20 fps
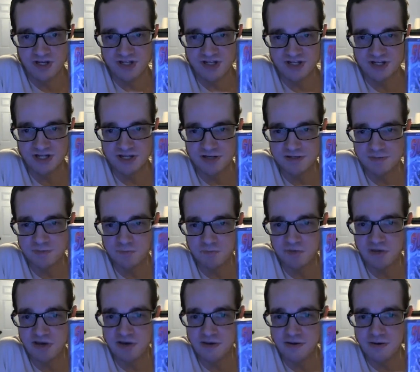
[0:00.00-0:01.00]
Let's
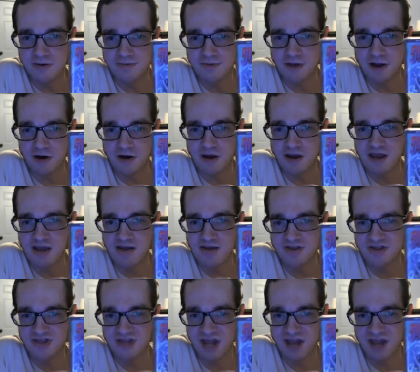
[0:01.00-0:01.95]
just be very